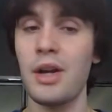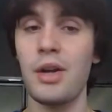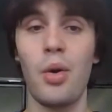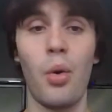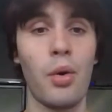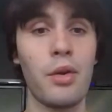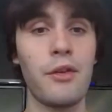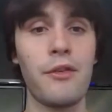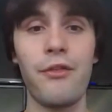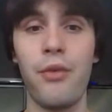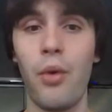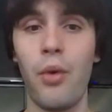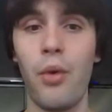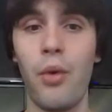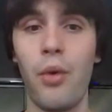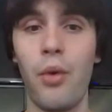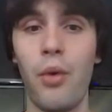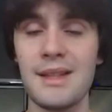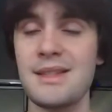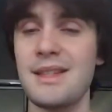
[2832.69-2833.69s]
go to the for
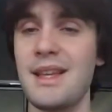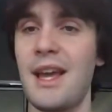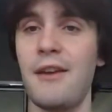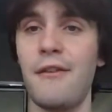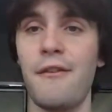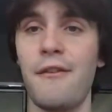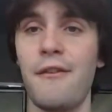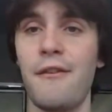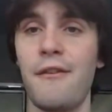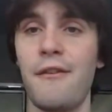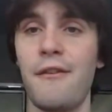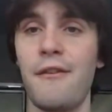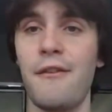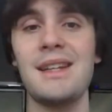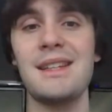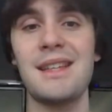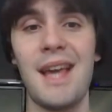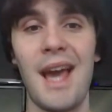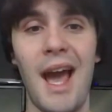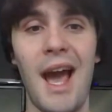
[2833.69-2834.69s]
rents and
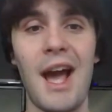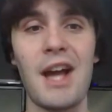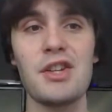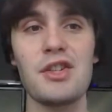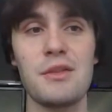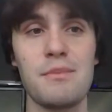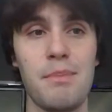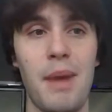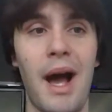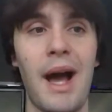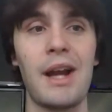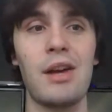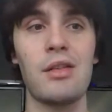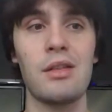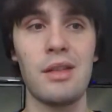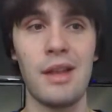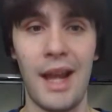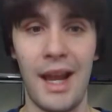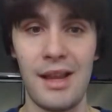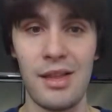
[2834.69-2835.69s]
find cash
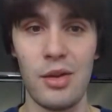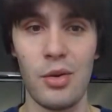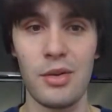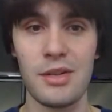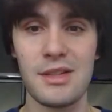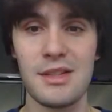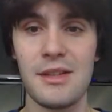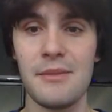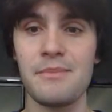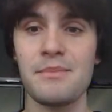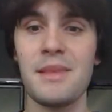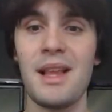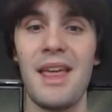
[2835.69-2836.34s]
buyer landlords.